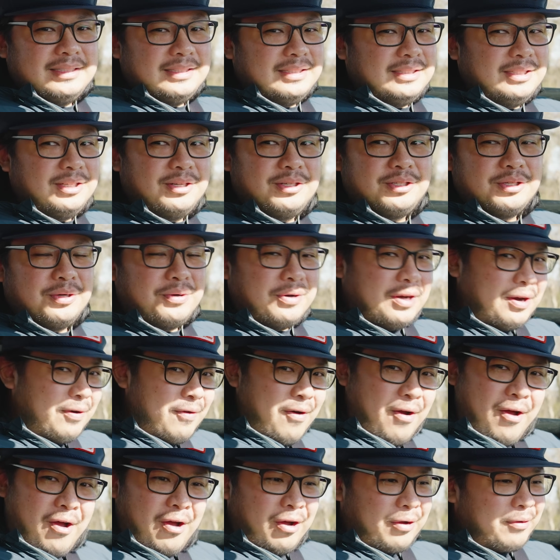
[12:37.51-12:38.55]
you're doing it
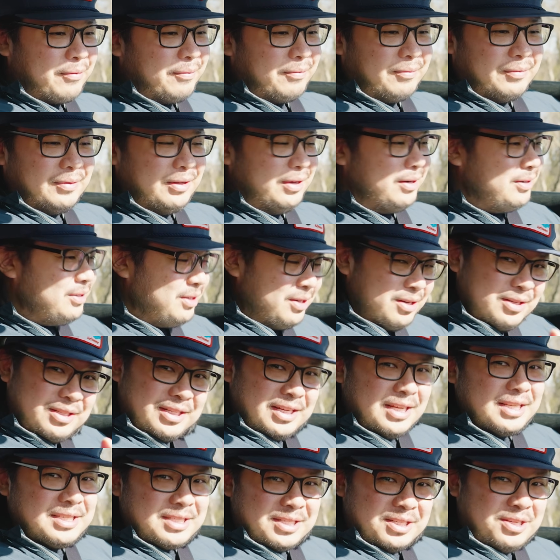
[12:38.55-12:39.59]
wrong. You're
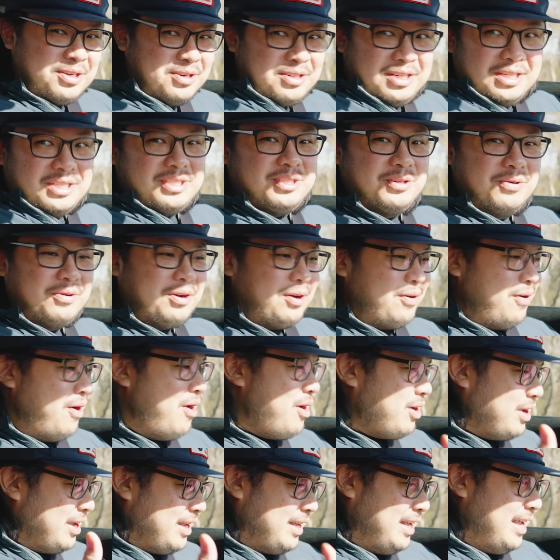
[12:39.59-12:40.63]
just doing it
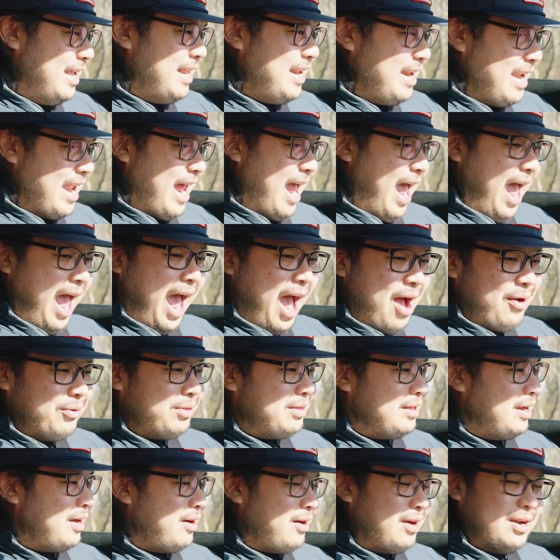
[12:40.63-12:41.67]
wrong. Get it
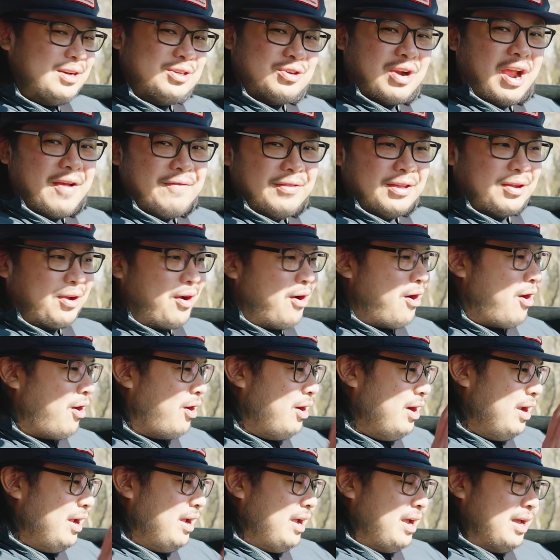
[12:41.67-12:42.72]
out there and drive the
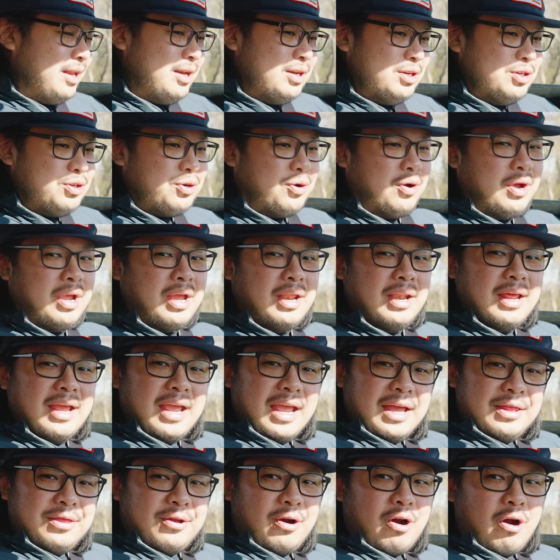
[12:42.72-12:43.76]
car and enjoy it.
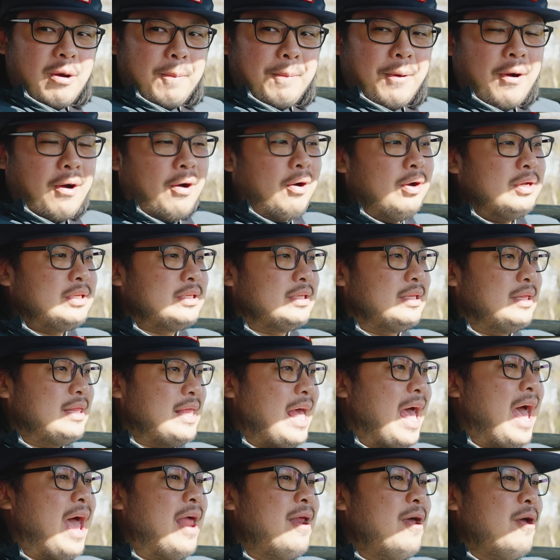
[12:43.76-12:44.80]
And there are parts
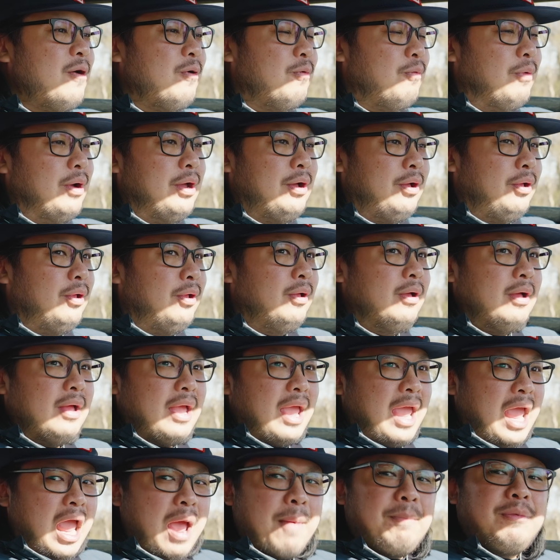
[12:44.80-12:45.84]
that will
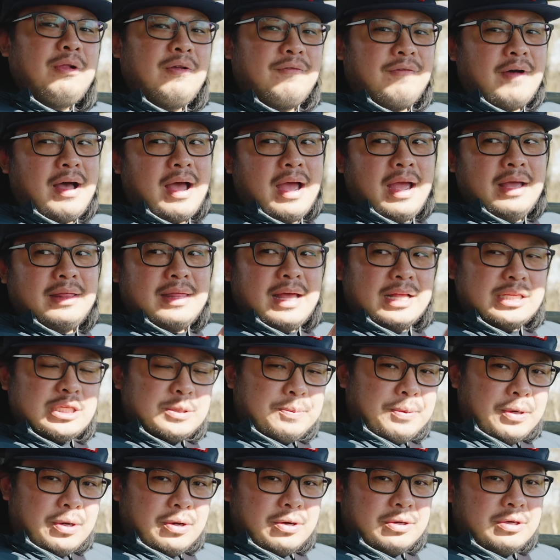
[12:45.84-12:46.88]
amplify that
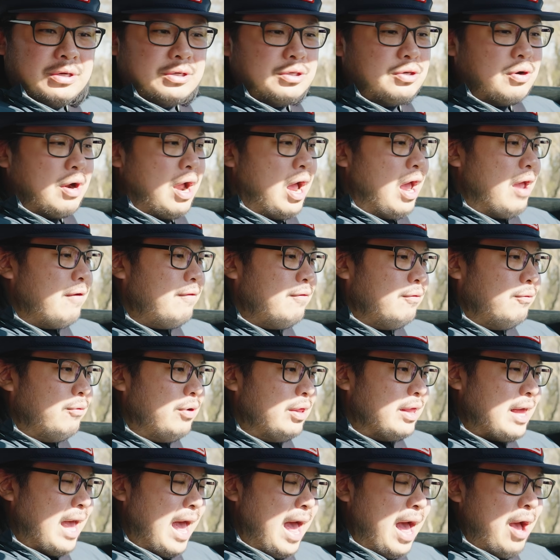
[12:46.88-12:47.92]
spirited drive
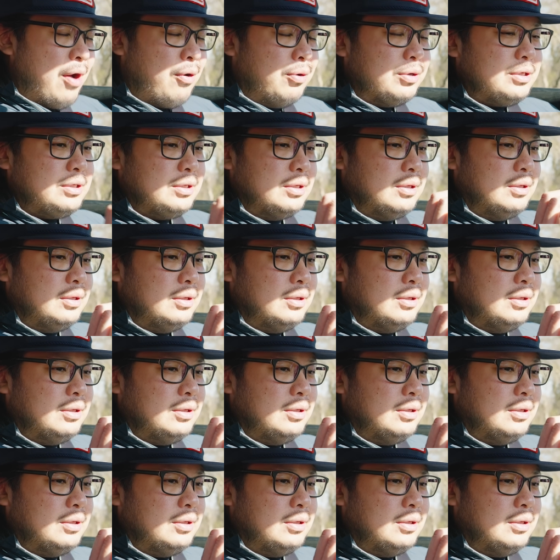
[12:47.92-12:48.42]
without